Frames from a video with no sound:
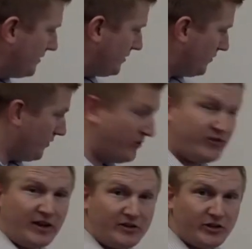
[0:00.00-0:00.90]
to the
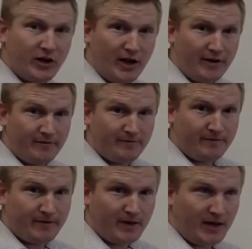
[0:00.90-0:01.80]
center
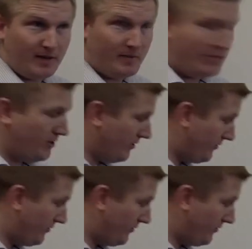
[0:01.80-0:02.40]
of the